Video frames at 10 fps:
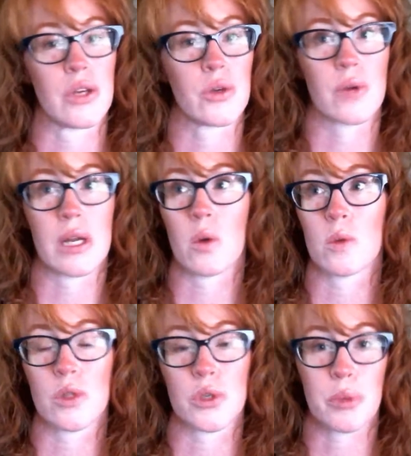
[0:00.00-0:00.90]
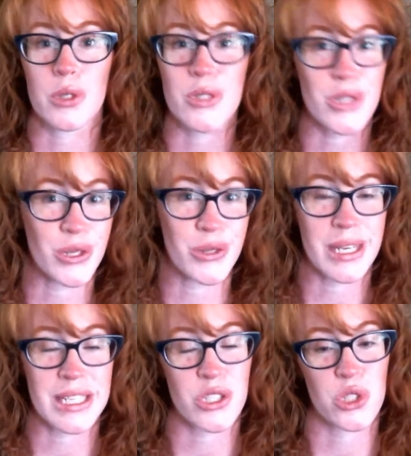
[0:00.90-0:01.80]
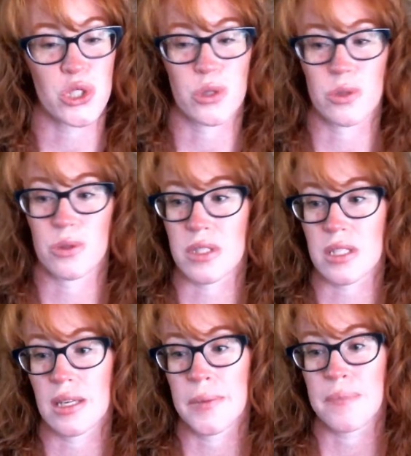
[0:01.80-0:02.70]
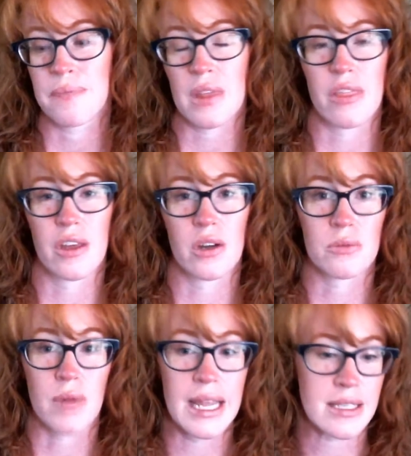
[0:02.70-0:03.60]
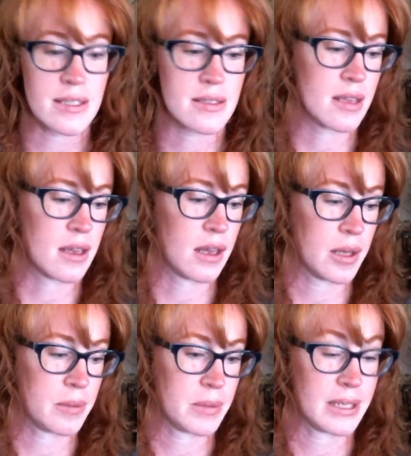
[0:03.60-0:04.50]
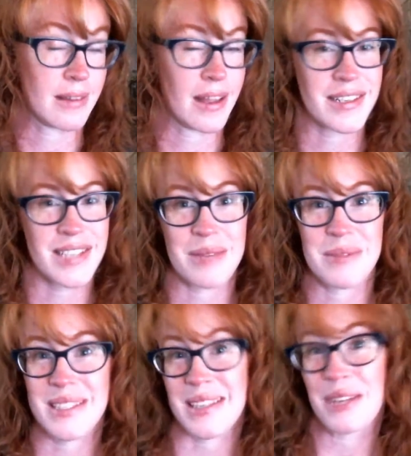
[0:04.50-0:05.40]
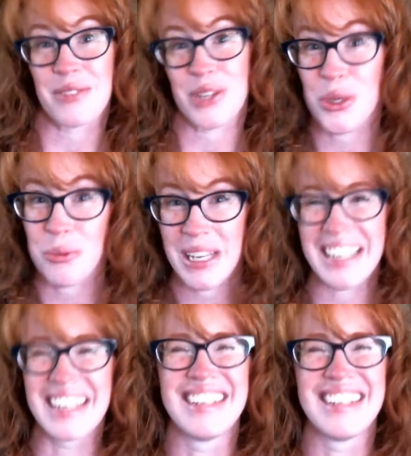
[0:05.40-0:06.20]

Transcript: You create a whole nother person. You get to choose their race, and a lot of times it's not even human.